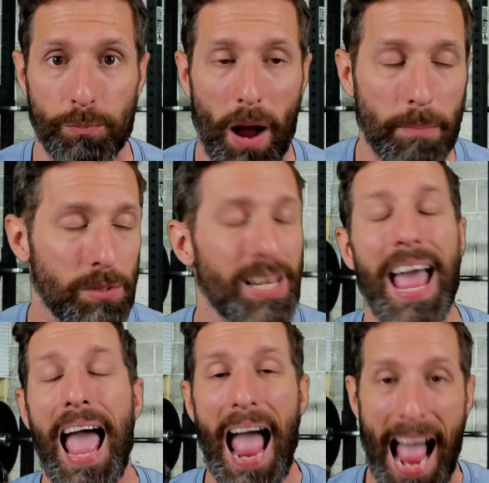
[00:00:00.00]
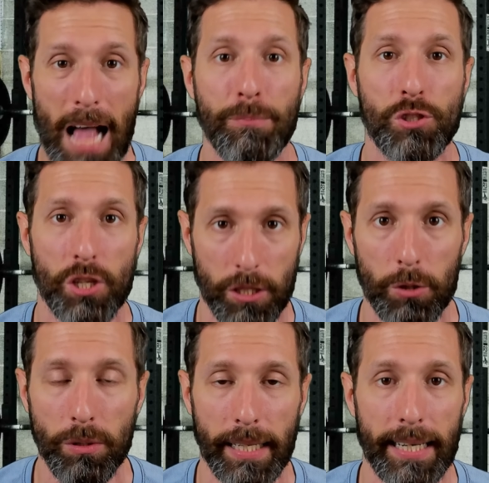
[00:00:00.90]
problems?
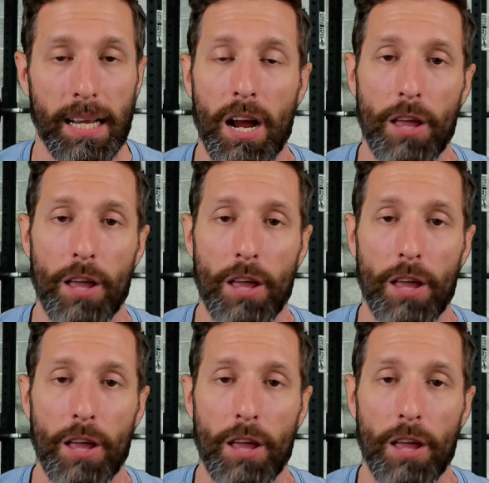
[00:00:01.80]
Absolutely.